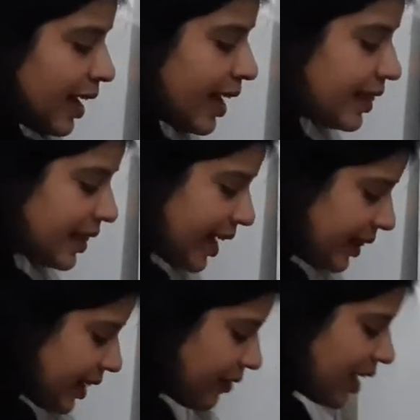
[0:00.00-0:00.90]
and
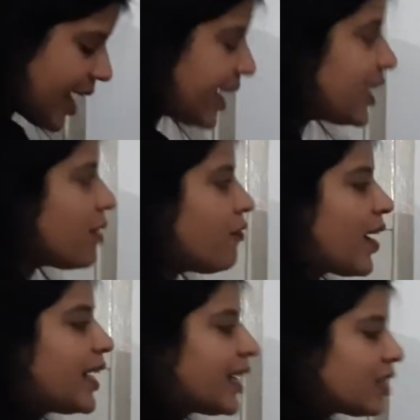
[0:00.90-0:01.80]
then they will end up
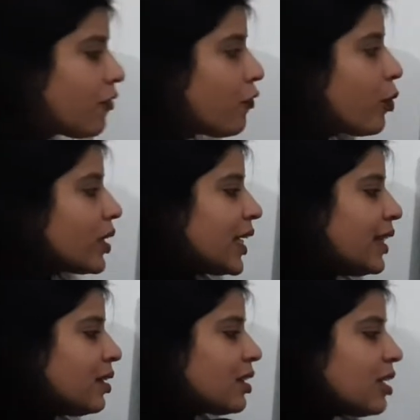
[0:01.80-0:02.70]
finding the
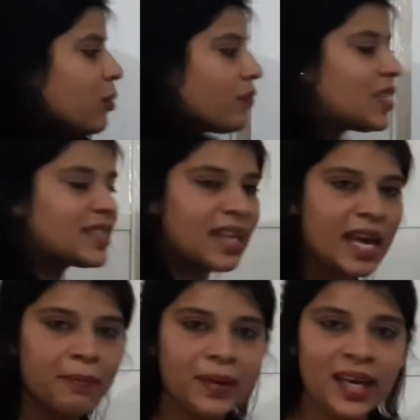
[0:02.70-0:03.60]
14th term of this
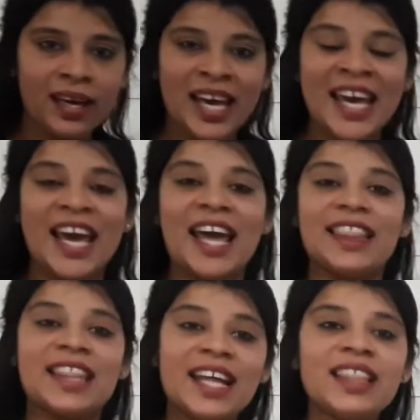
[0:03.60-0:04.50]
AP
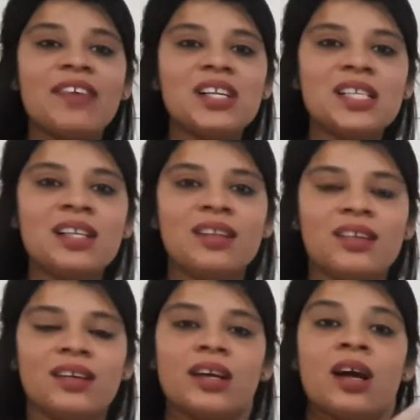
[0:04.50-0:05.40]
and then they will
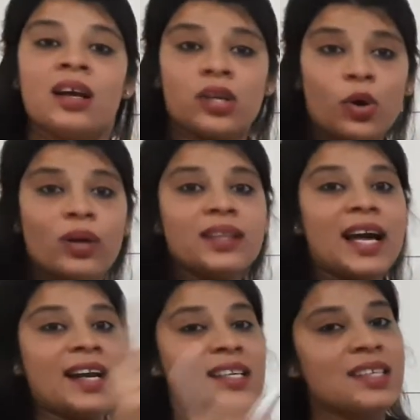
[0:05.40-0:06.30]
quote
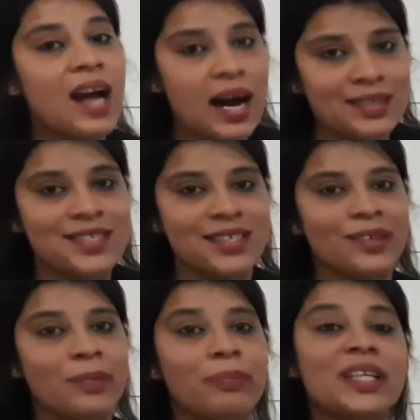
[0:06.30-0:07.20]
that as an
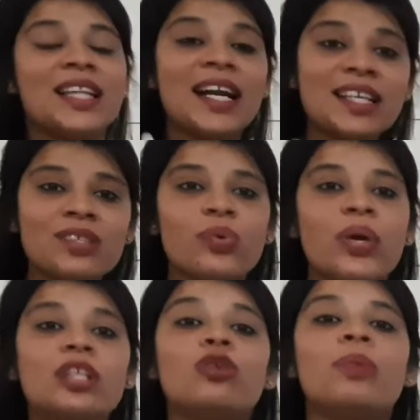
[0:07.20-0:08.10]
answer. But that is
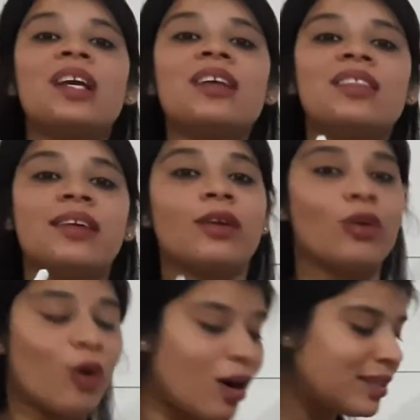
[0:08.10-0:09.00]
going to be the
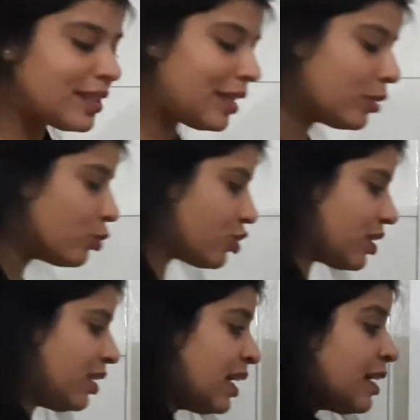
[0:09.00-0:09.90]
wrong
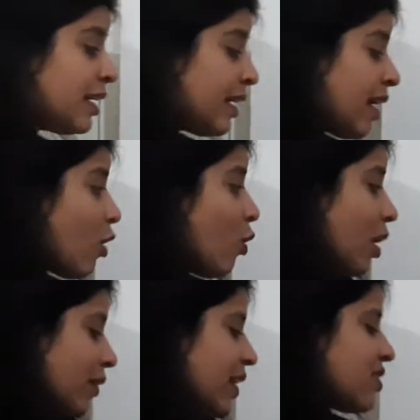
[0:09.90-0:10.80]
solution.
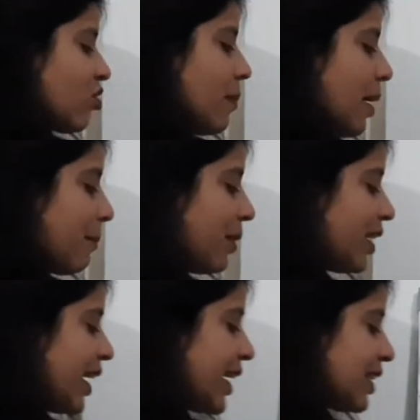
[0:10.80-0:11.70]
Always remember,
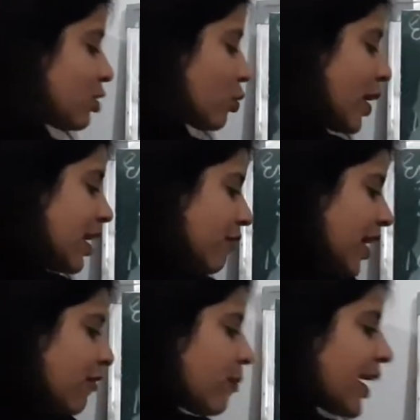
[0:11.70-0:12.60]
it is
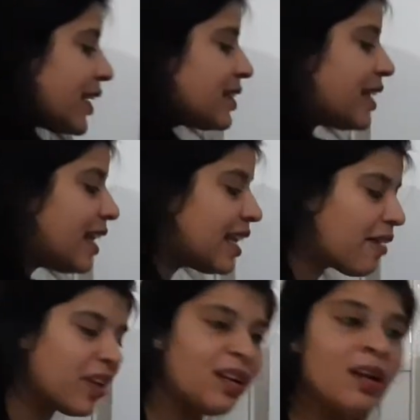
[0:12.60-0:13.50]
25 minus
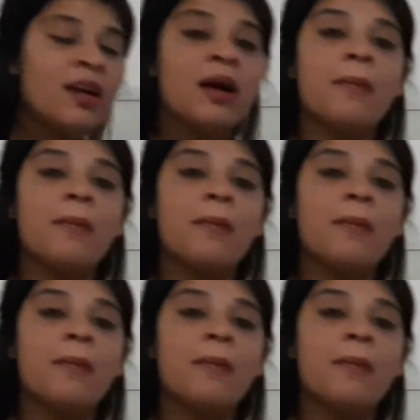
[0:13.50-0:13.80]
11